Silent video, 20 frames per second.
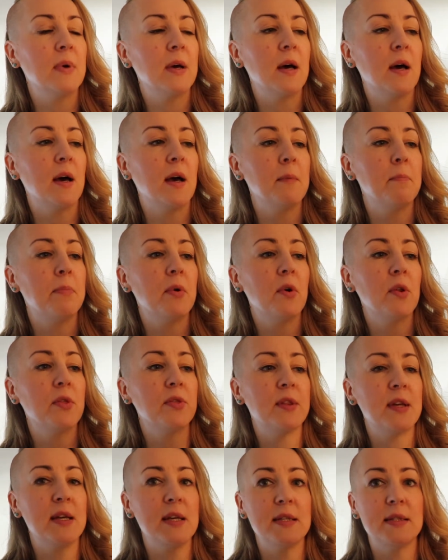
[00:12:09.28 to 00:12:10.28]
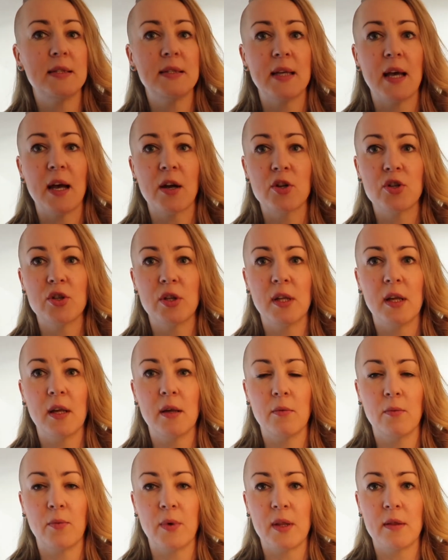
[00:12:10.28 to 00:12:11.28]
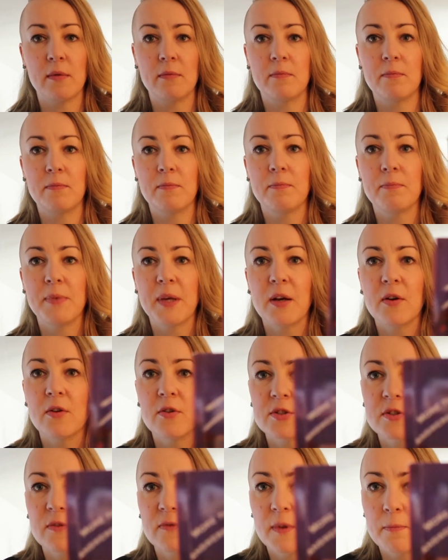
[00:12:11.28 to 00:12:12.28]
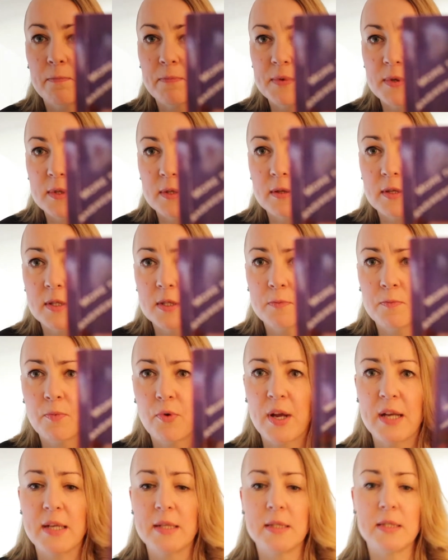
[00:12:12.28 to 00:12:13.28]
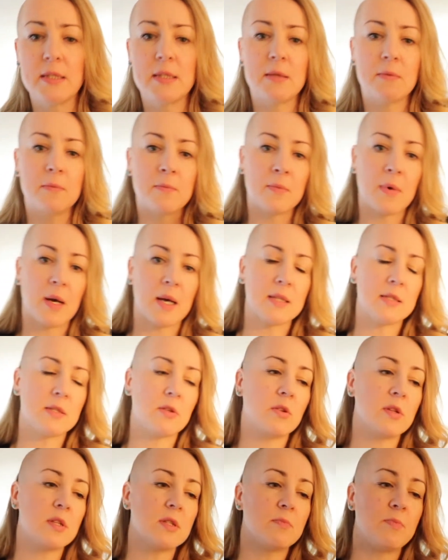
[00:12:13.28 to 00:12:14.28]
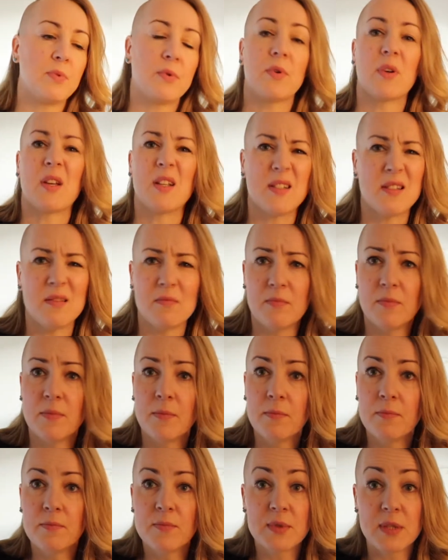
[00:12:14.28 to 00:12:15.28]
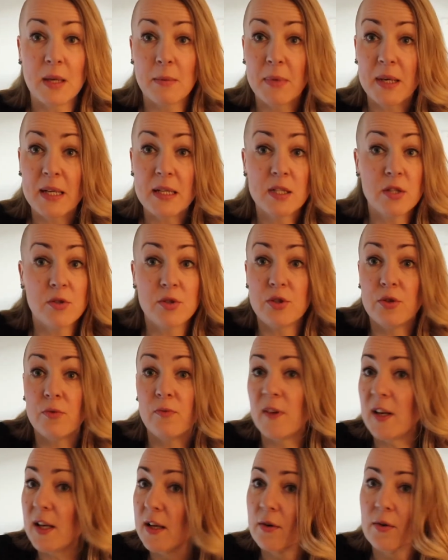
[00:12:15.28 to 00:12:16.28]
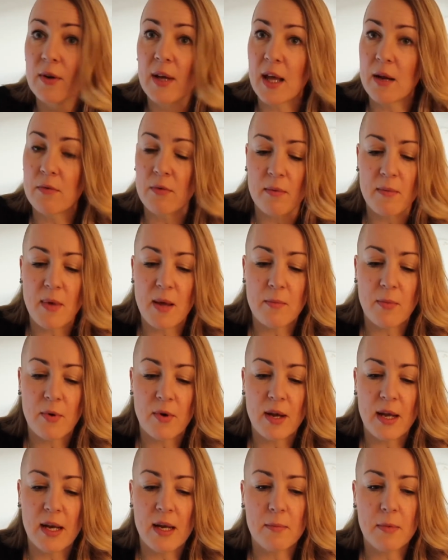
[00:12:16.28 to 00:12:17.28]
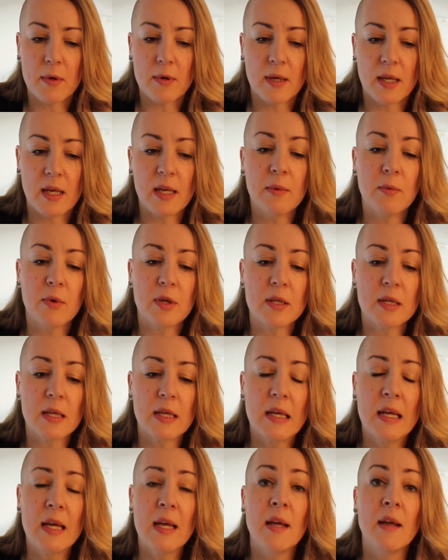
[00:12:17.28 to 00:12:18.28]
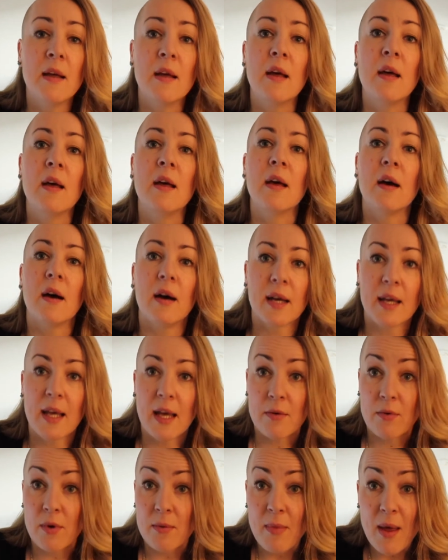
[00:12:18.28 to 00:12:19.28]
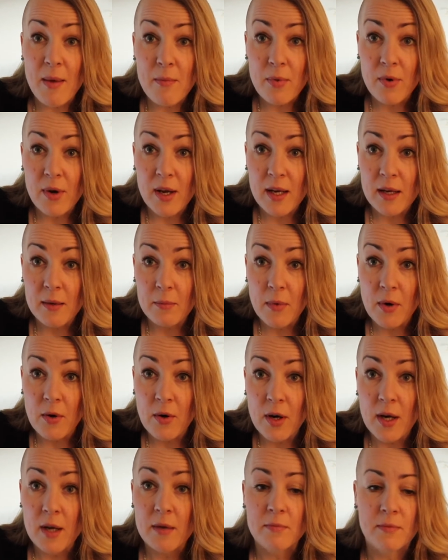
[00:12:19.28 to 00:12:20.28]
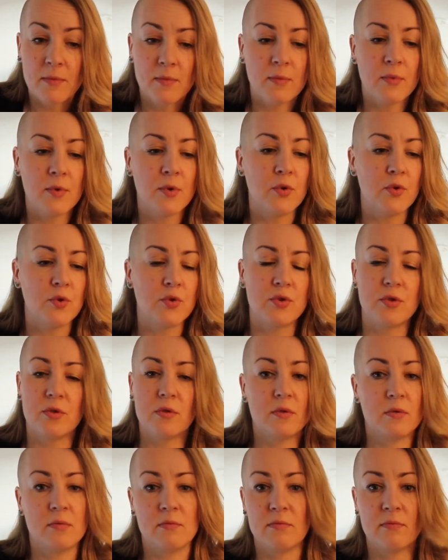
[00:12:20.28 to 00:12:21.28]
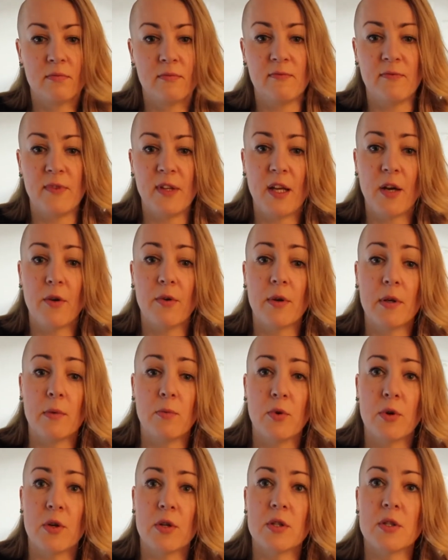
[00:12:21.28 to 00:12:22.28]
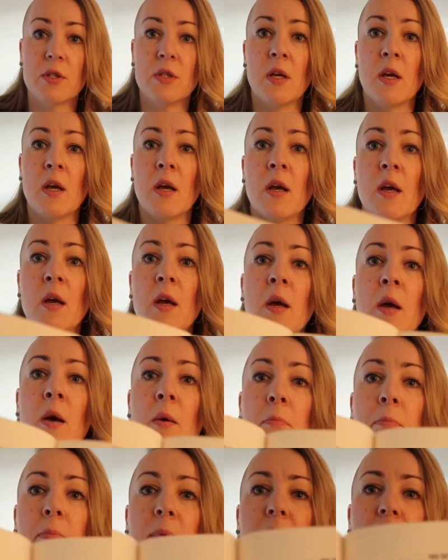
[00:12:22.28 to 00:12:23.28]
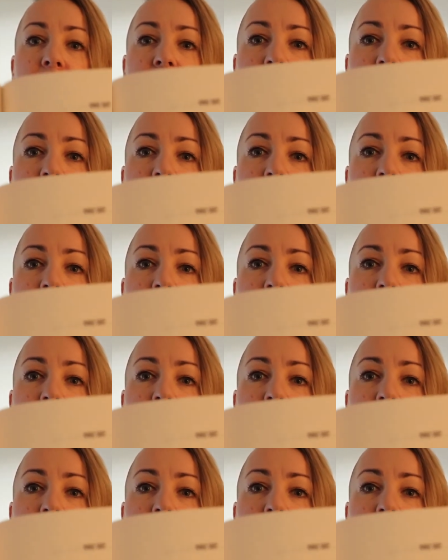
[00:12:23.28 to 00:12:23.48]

I bought this actually because of the spreads. I saw this book in somebody's YouTube video, can't remember anyone. I can't remember anymore whose video it was, but